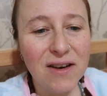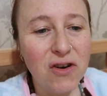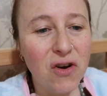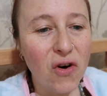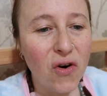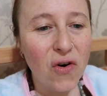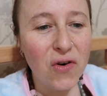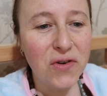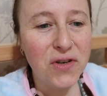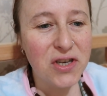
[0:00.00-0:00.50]

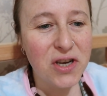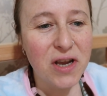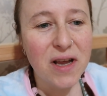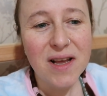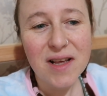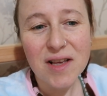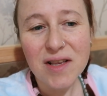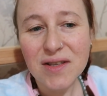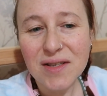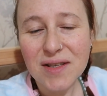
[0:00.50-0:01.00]
not
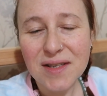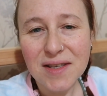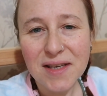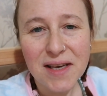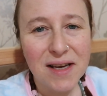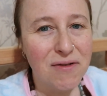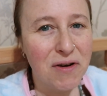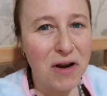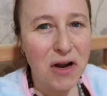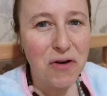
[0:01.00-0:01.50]

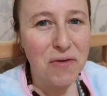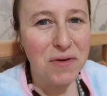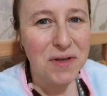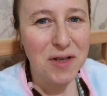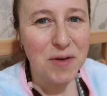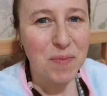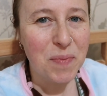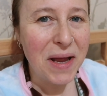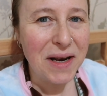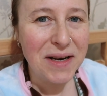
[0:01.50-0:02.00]
zero
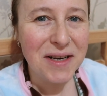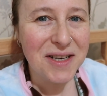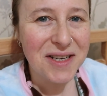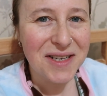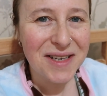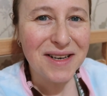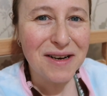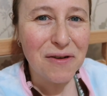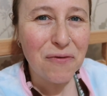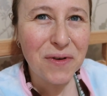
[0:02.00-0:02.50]

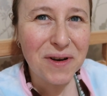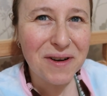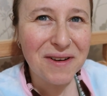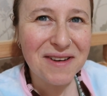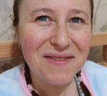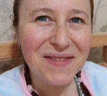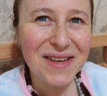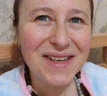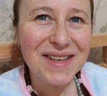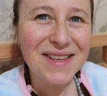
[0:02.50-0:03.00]
suspension, if you know
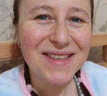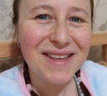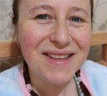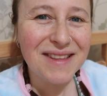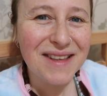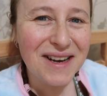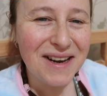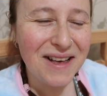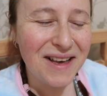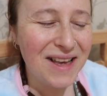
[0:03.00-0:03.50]
what I mean. So
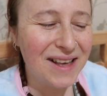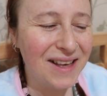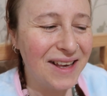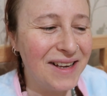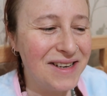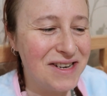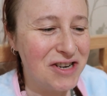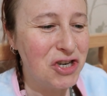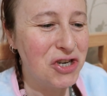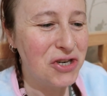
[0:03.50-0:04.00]
they're
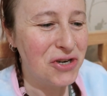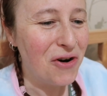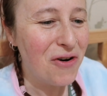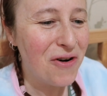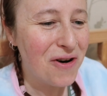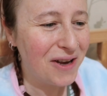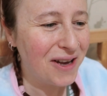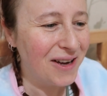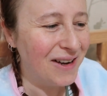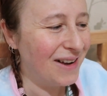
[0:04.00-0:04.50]
like in
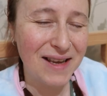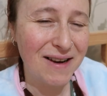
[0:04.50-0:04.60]
shock.